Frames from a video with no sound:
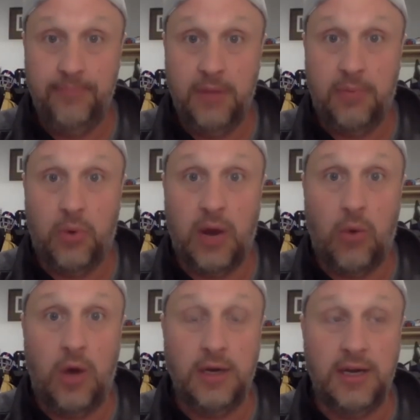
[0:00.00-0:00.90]
But what I
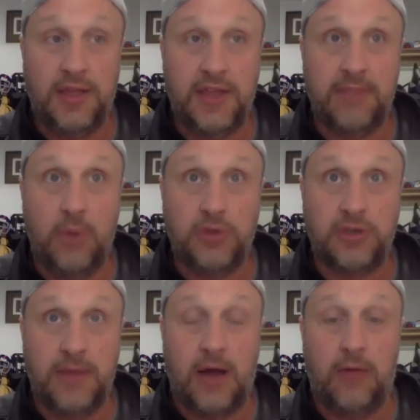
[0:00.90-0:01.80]
want you to think most
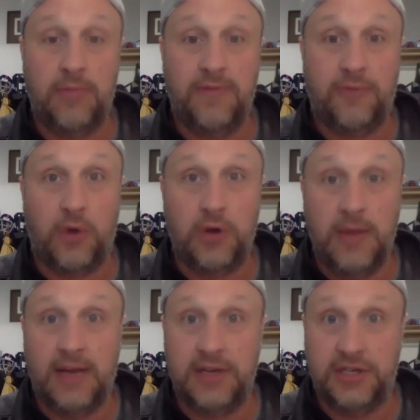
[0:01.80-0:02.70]
about before you
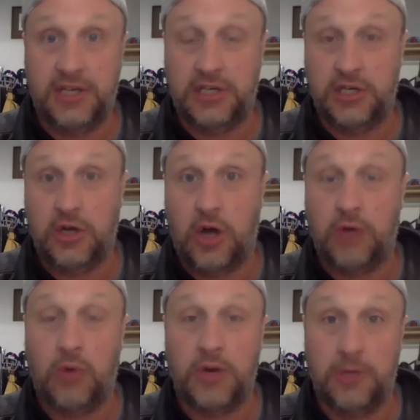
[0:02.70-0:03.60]
make a decision on
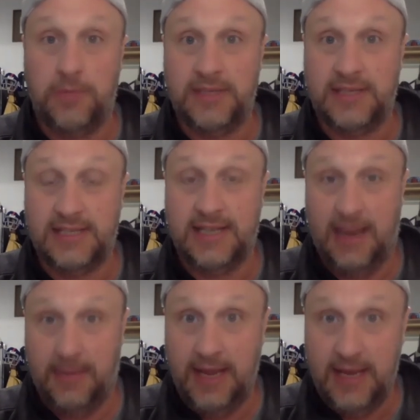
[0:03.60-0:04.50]
what your business
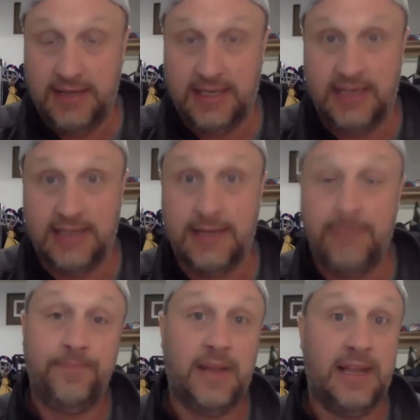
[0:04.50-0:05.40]
name is
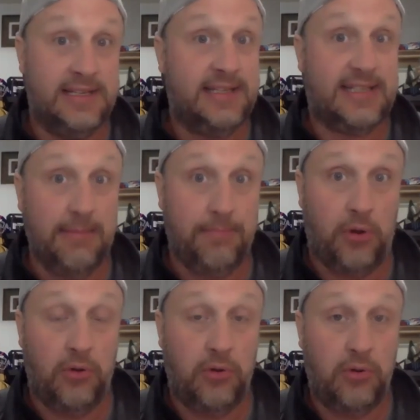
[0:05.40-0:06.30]
it simple?
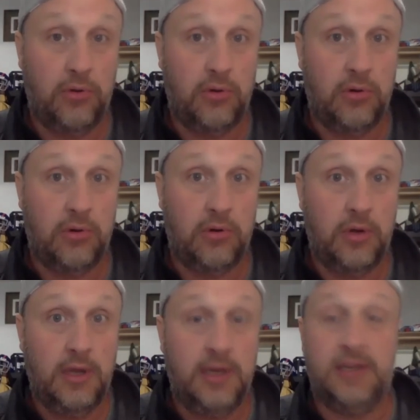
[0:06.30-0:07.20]

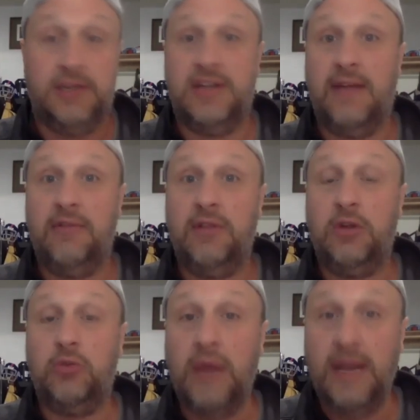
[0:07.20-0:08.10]
Does it have a little
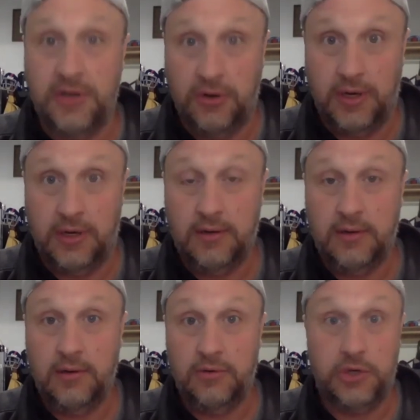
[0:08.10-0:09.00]
ring to it?
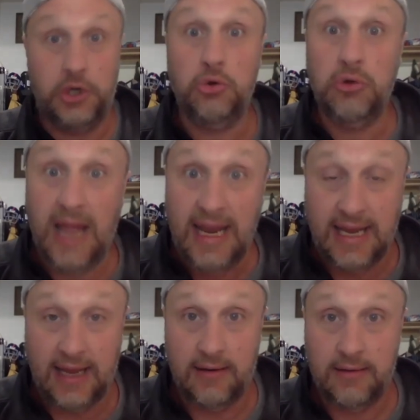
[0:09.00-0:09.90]
Do you like
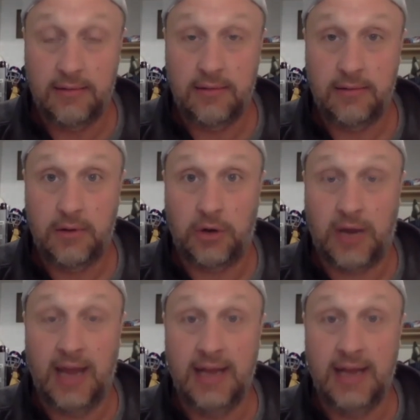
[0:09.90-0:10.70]
it? Okay.